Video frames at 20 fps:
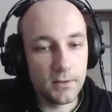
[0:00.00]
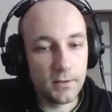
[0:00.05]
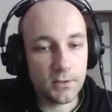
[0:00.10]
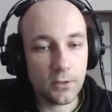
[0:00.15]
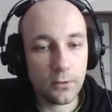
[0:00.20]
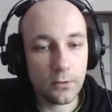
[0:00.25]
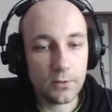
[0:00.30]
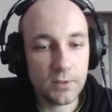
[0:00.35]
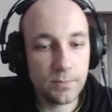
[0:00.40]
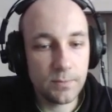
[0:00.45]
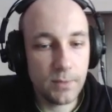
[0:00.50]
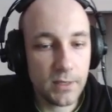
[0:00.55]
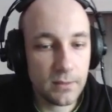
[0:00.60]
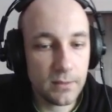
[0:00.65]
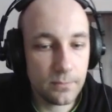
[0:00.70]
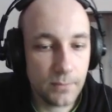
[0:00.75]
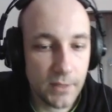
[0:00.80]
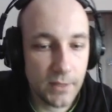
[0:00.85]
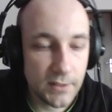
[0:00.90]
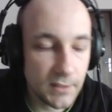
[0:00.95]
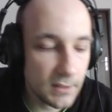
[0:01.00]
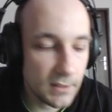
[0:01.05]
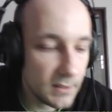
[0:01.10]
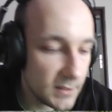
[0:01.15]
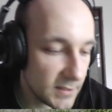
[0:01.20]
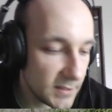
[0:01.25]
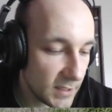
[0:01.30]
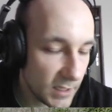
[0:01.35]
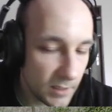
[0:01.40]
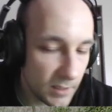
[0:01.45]
So it's basically
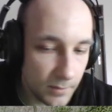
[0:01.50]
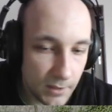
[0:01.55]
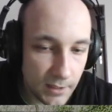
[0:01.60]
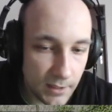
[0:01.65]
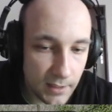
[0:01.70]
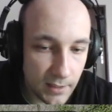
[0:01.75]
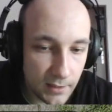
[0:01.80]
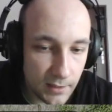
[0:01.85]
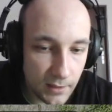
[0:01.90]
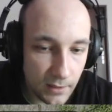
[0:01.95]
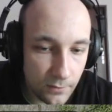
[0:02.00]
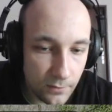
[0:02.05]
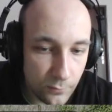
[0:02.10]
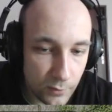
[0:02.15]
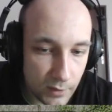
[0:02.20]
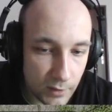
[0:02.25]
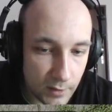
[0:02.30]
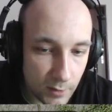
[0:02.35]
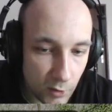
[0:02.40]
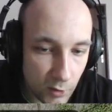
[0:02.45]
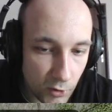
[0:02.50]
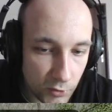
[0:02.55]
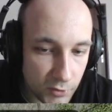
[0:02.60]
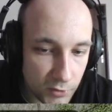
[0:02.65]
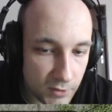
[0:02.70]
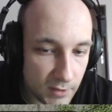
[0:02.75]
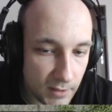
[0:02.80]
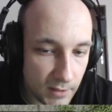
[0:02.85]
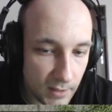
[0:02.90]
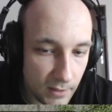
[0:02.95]
saying me that if we
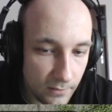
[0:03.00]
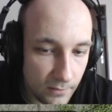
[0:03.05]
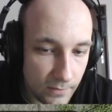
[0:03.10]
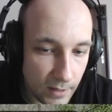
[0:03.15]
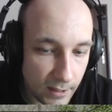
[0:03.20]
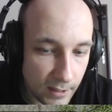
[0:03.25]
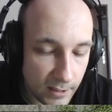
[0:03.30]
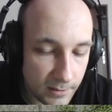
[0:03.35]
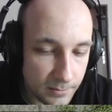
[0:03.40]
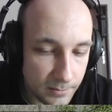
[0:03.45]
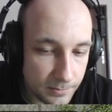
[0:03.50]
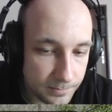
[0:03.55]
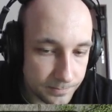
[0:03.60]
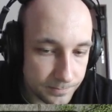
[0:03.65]
cross the river,